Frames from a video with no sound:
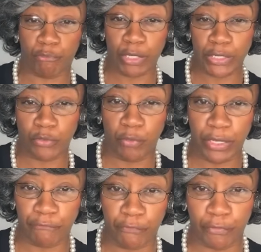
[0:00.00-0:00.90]
really
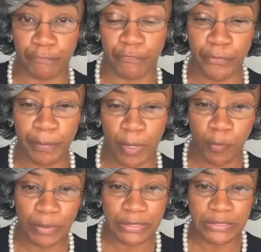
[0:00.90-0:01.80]
quick for a few
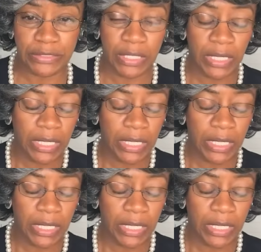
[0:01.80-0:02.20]
moments